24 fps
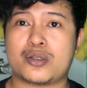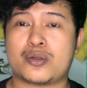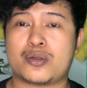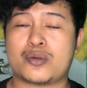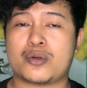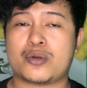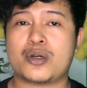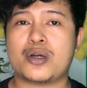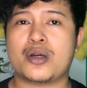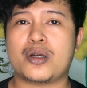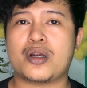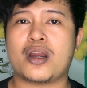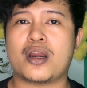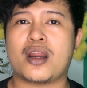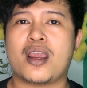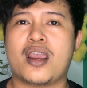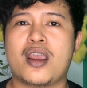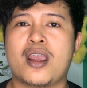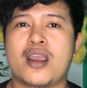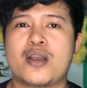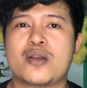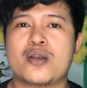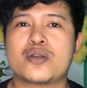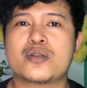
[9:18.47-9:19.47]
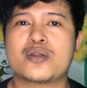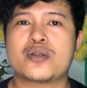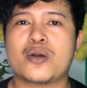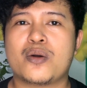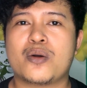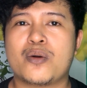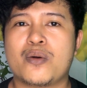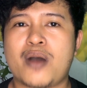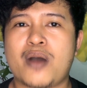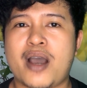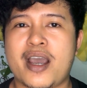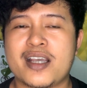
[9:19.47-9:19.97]
to earn.
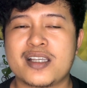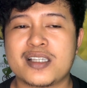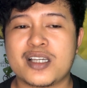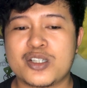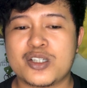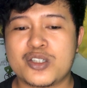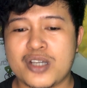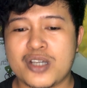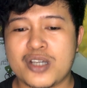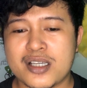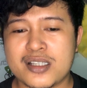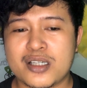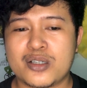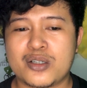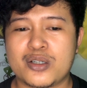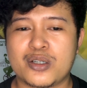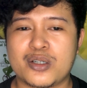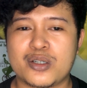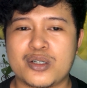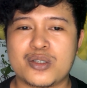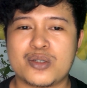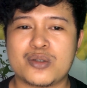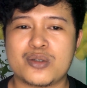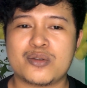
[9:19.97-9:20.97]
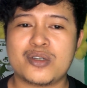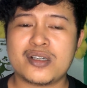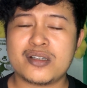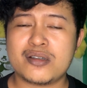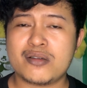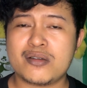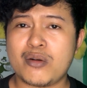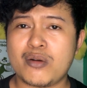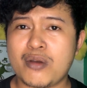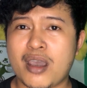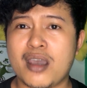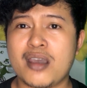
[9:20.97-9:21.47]
So I suggested her to
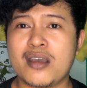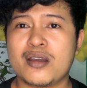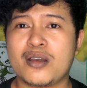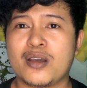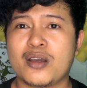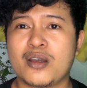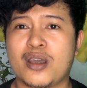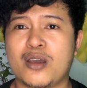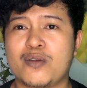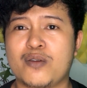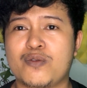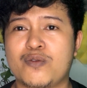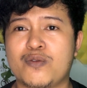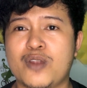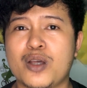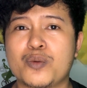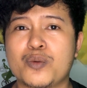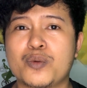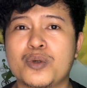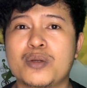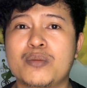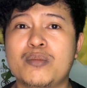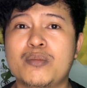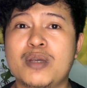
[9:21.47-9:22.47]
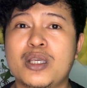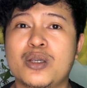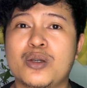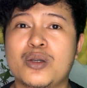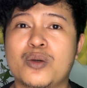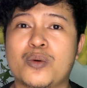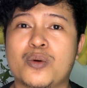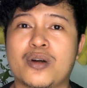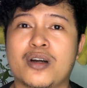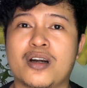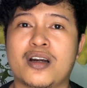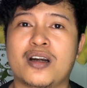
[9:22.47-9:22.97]
just, okay, if that would be
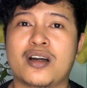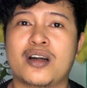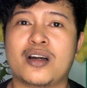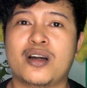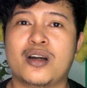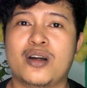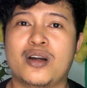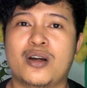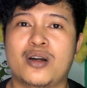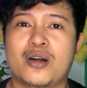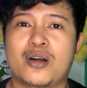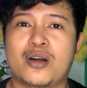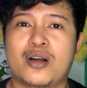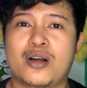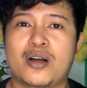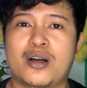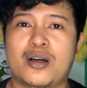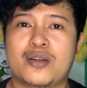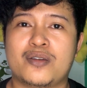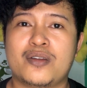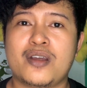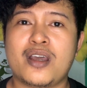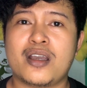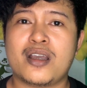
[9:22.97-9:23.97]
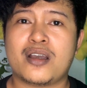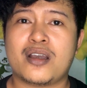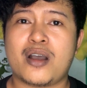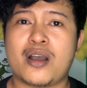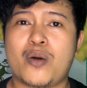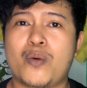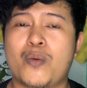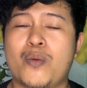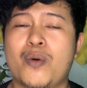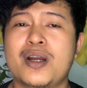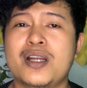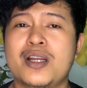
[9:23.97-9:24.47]
your thing,
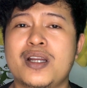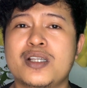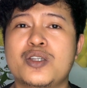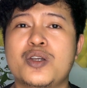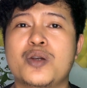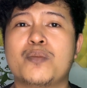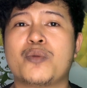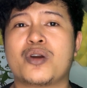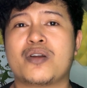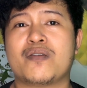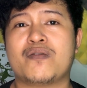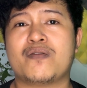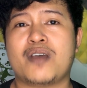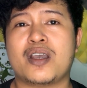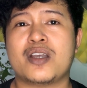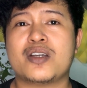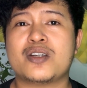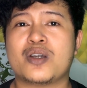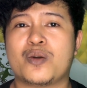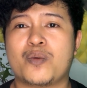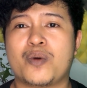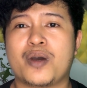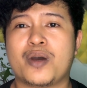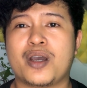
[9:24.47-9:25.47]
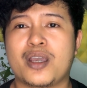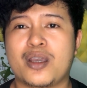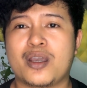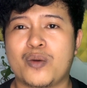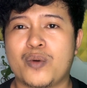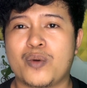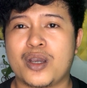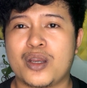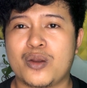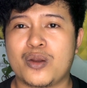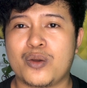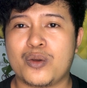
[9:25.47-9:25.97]
what is your motivation?
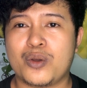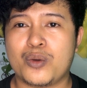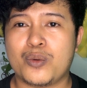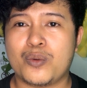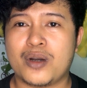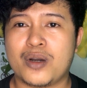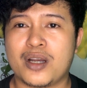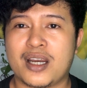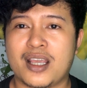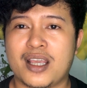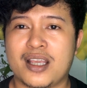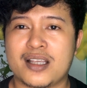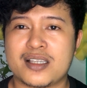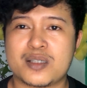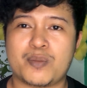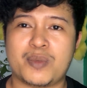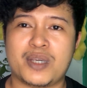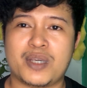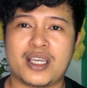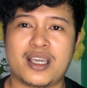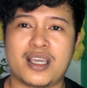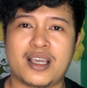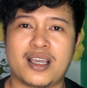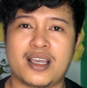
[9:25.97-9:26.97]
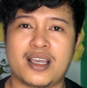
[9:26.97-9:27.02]
Why do you want speaking